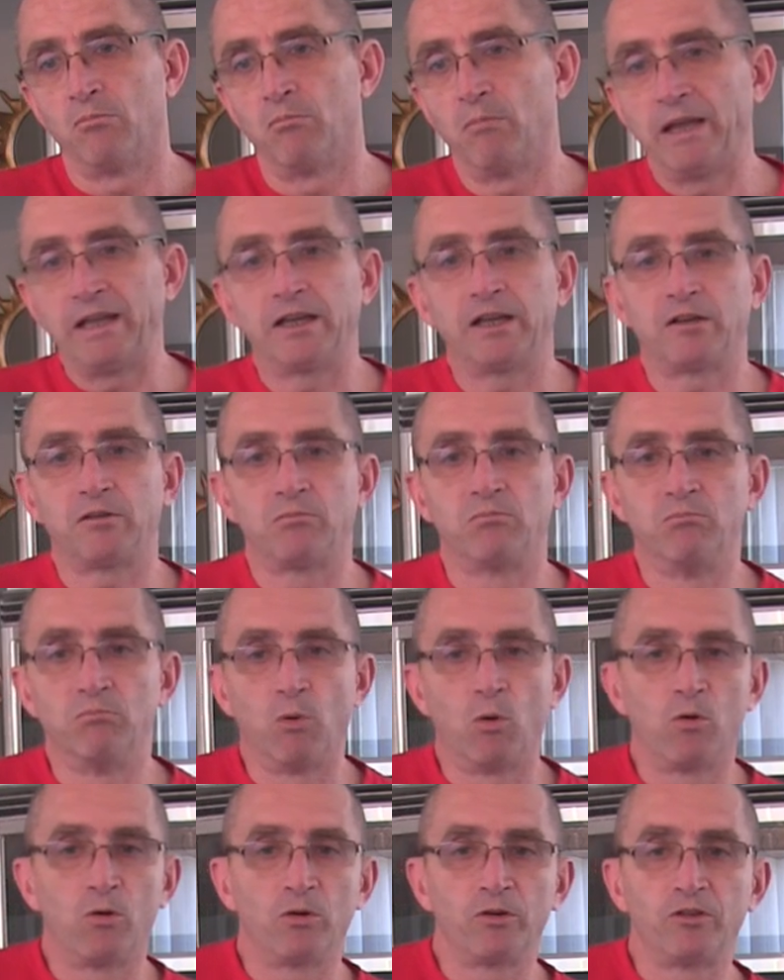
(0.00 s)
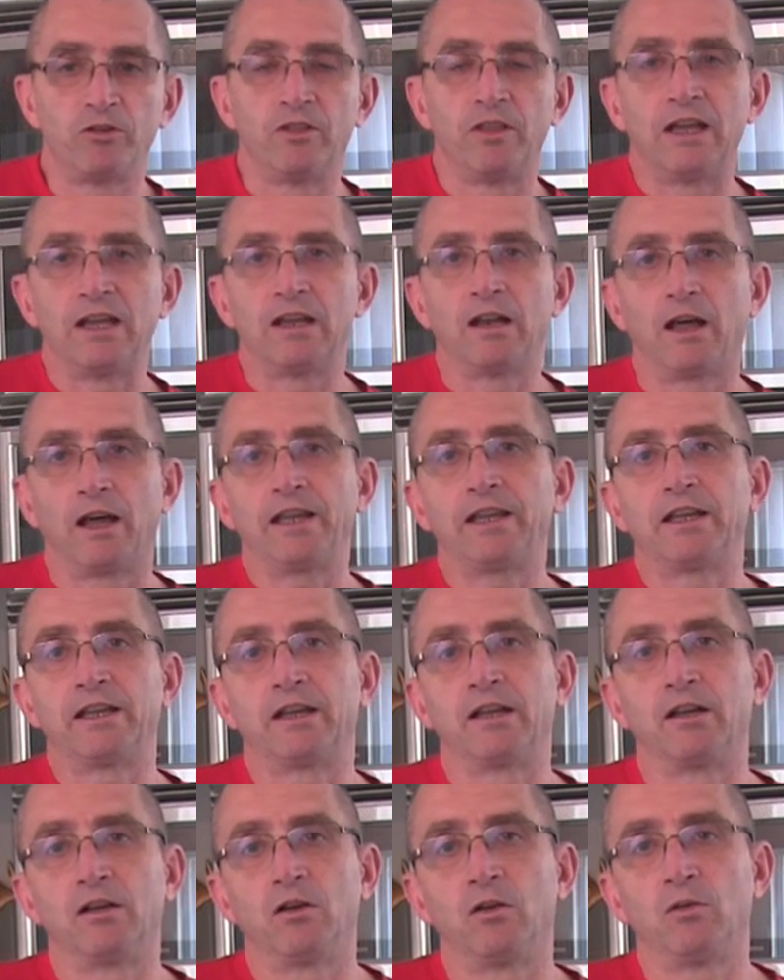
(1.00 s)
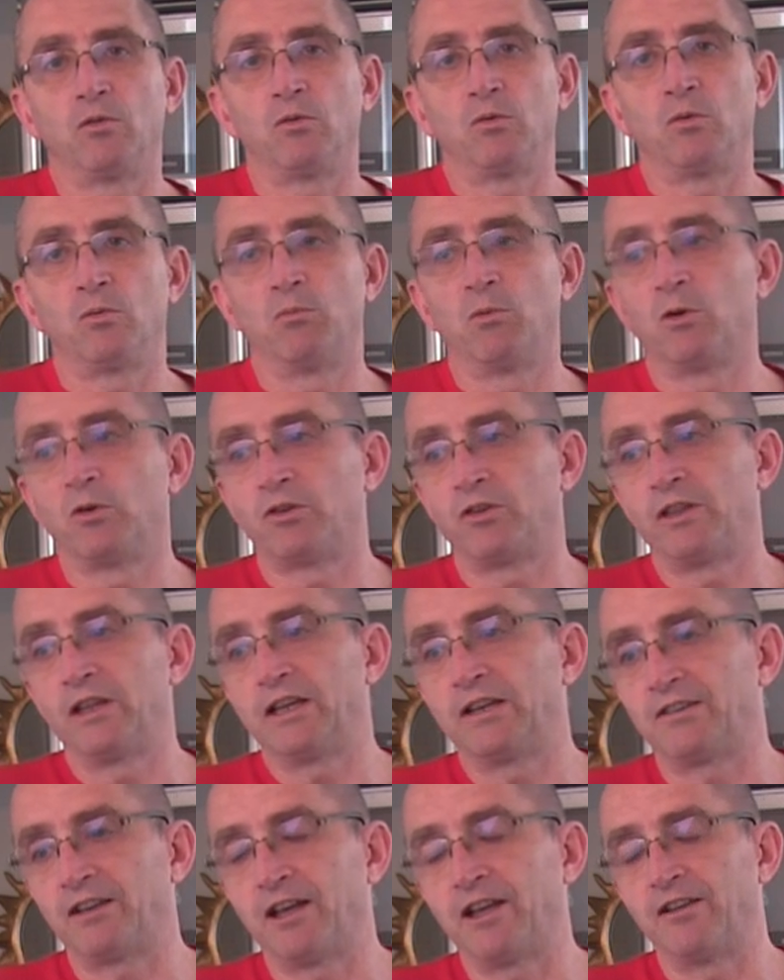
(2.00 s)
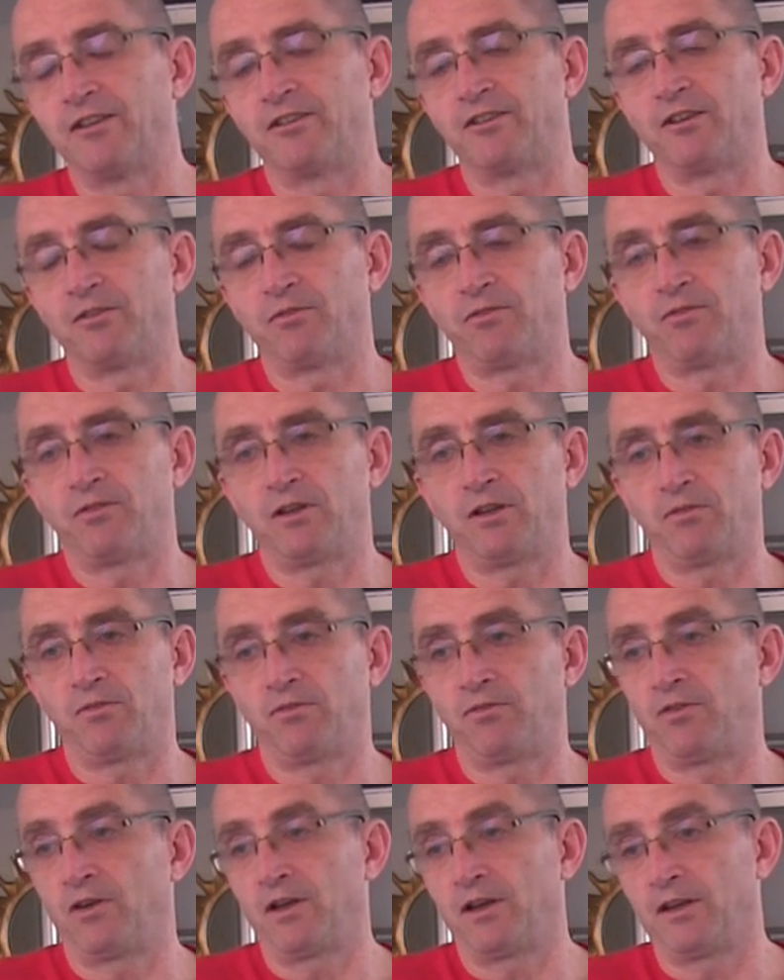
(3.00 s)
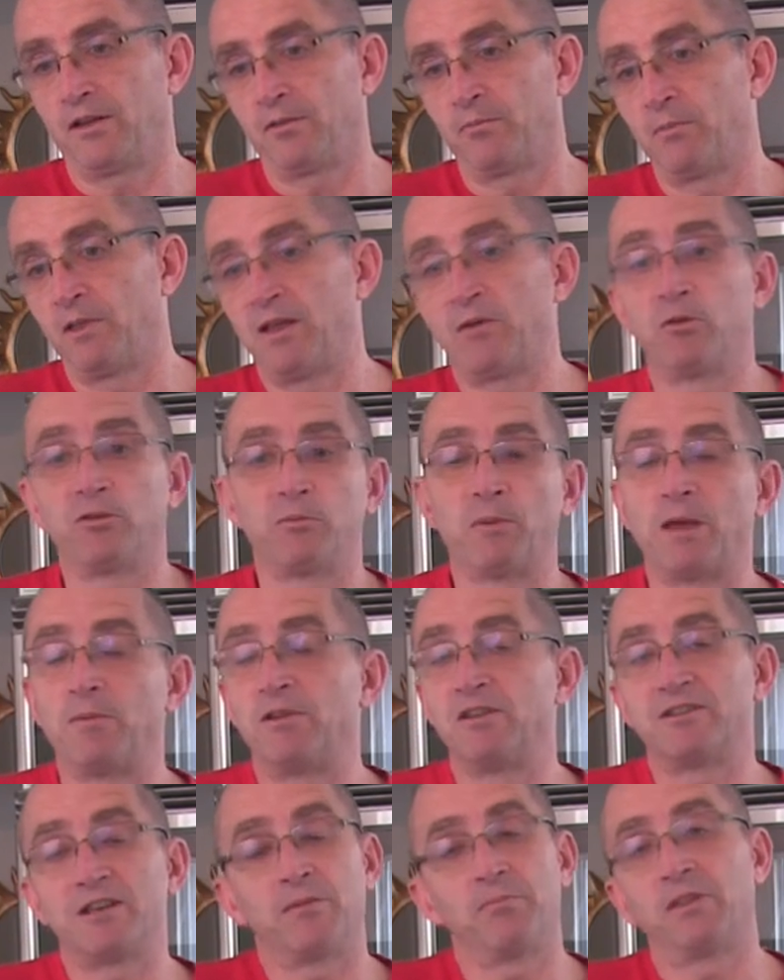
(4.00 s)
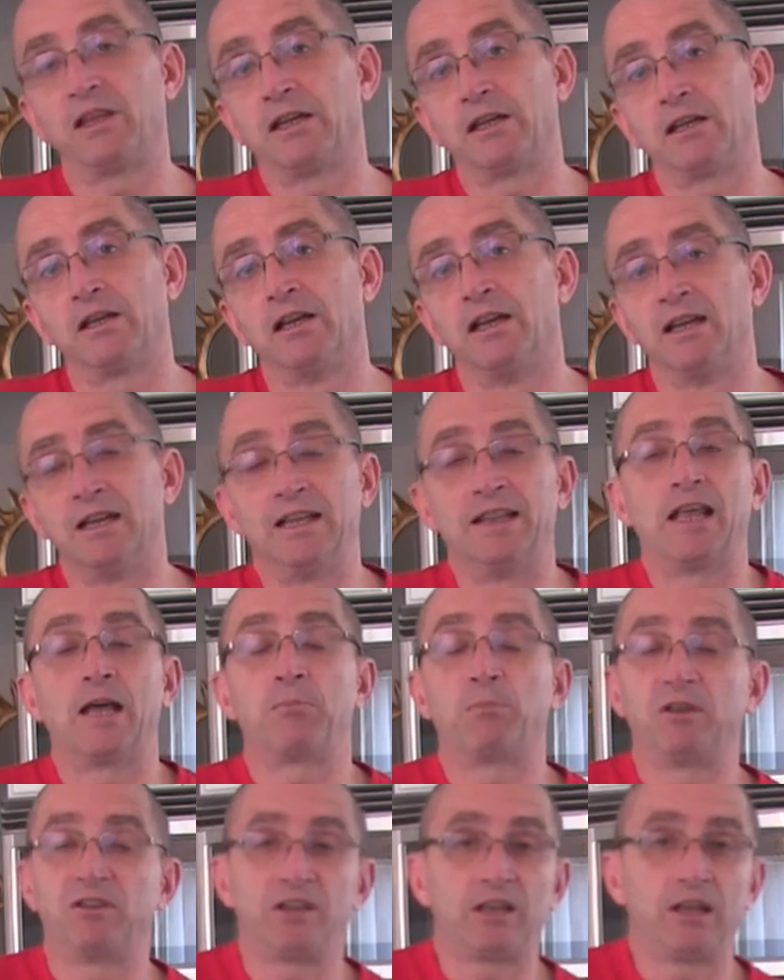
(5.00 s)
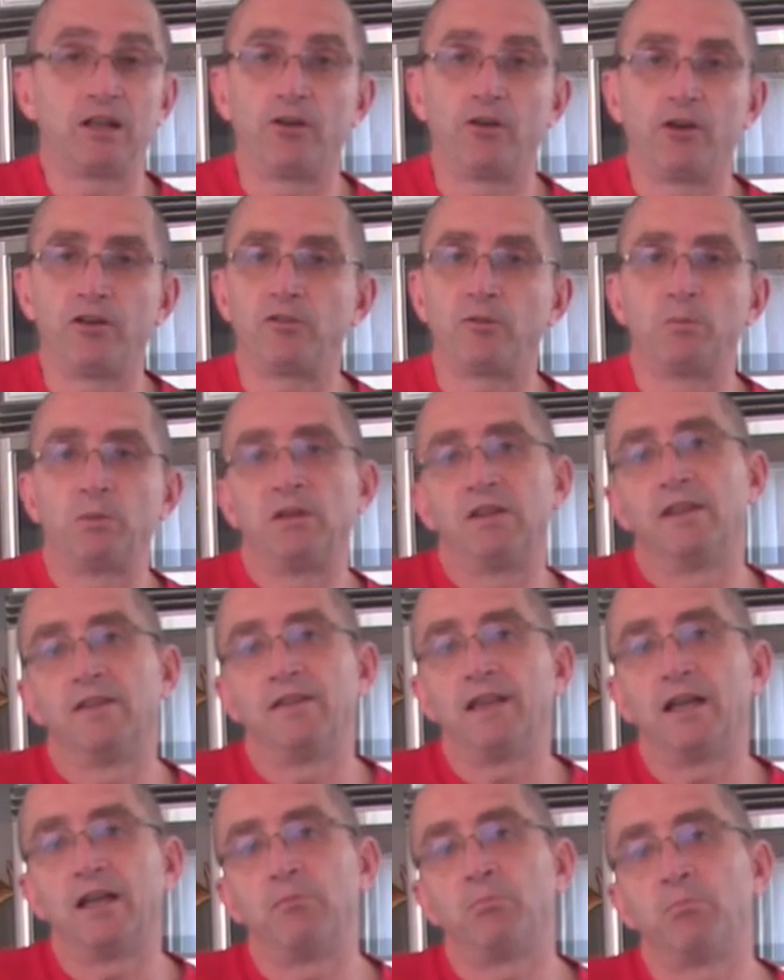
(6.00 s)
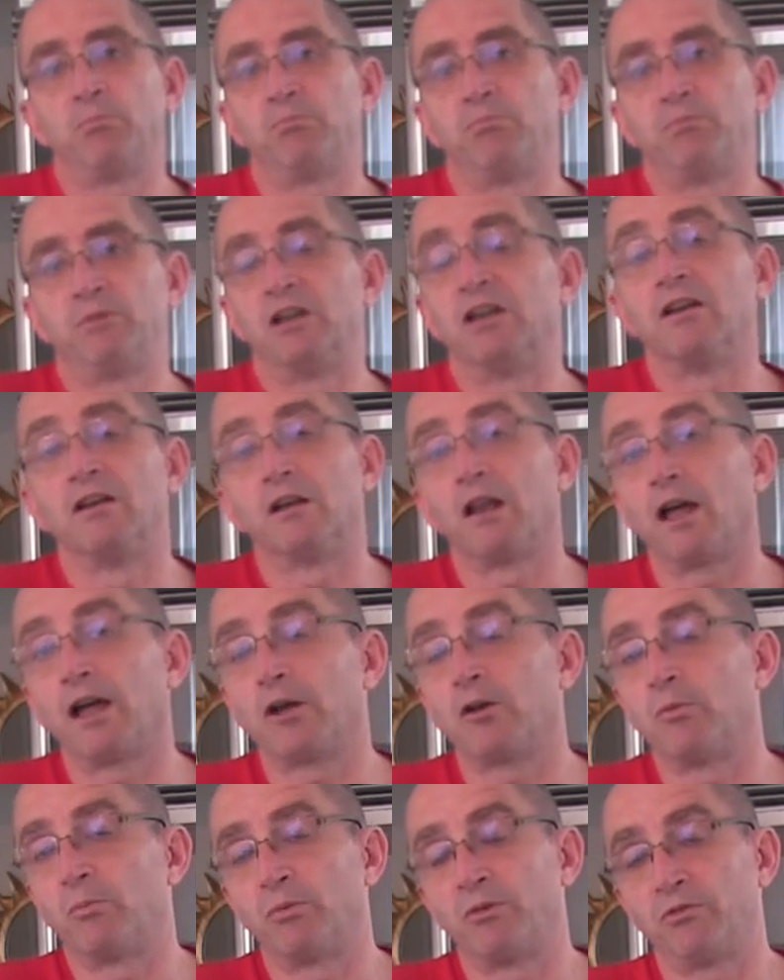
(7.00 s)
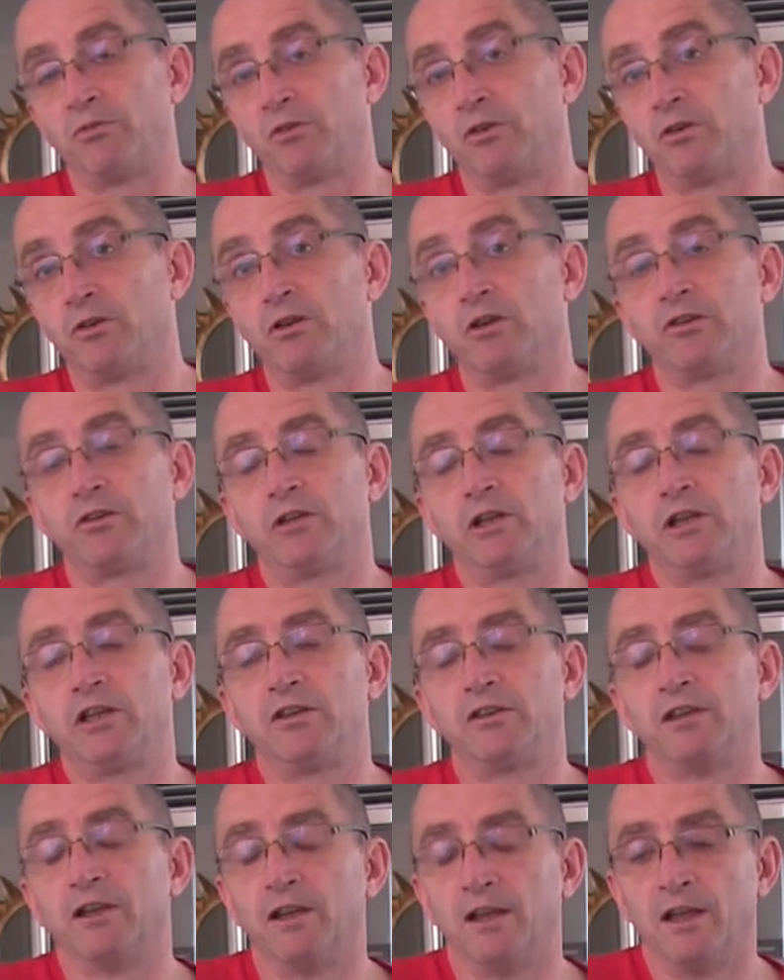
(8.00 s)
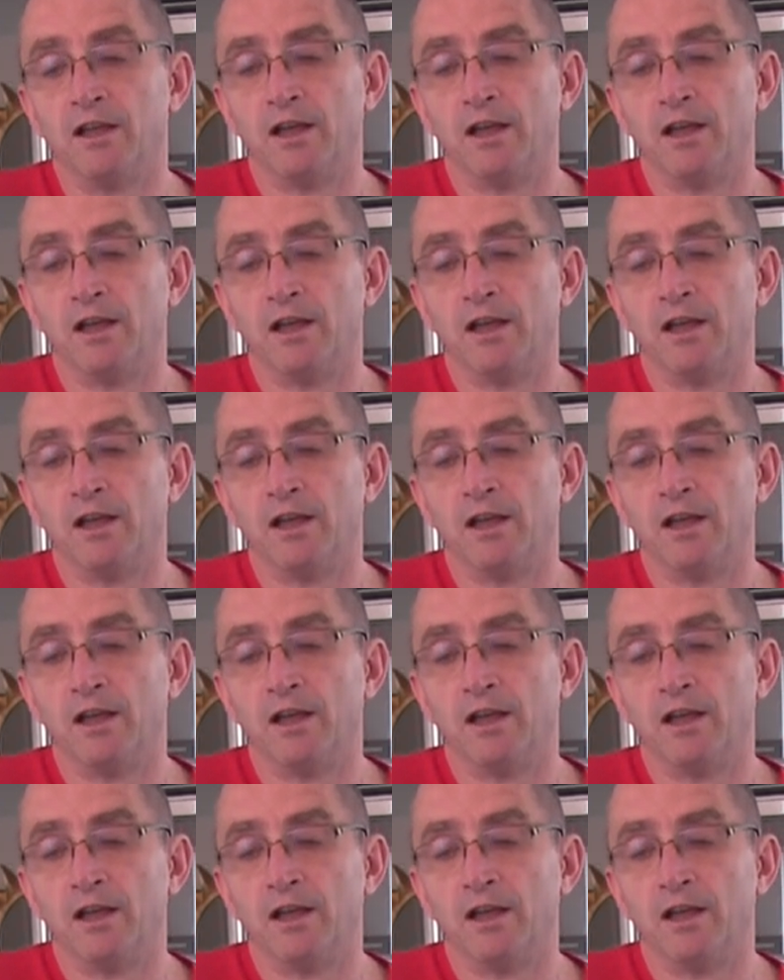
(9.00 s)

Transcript: make it more to their liking, or more to their taste, if, if uh, there was maybe something in that particular recipe that they didn't like or preferred not to eat.